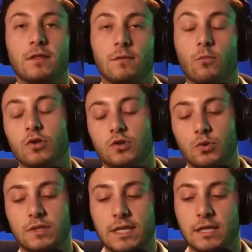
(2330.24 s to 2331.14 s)

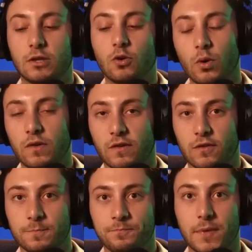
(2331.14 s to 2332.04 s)
students in the
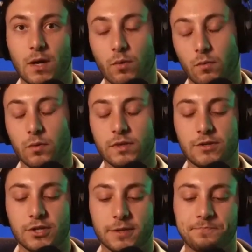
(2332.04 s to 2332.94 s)
courses that we're
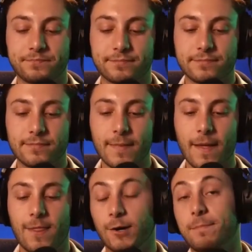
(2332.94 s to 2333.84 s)
teaching,
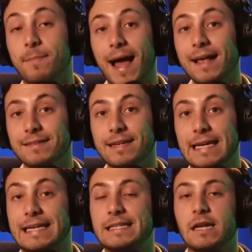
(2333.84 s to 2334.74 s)
their capacity
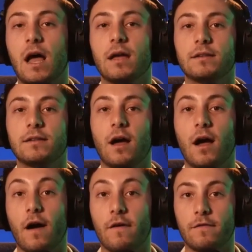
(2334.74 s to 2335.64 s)
is not
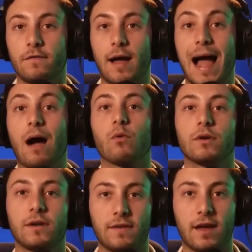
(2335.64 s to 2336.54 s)
of our
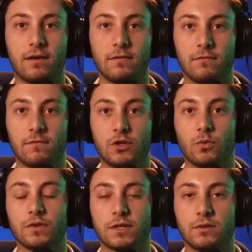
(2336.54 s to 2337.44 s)
design visual
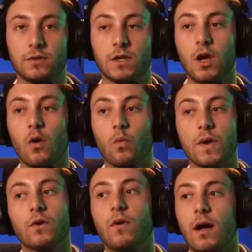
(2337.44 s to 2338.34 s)
skills. We
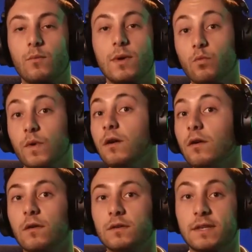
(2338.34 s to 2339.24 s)

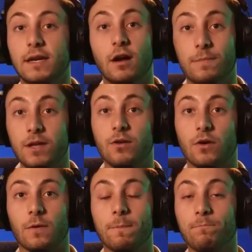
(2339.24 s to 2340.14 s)
are sitting up
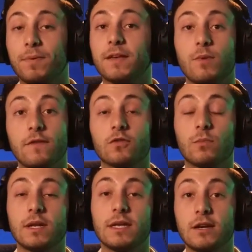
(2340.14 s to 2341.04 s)
here because we have so
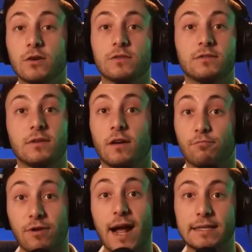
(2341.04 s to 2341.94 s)
many years of
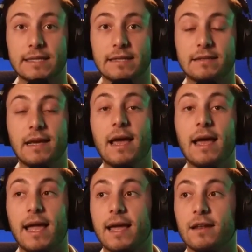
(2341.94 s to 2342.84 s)
practice
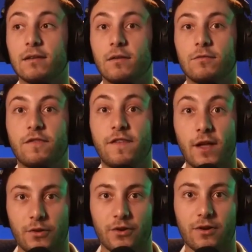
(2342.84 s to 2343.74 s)
and
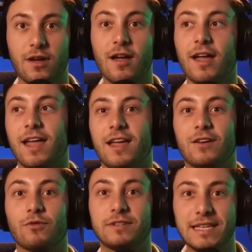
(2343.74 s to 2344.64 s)
failure and
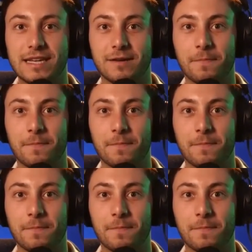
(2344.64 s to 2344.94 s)
critique.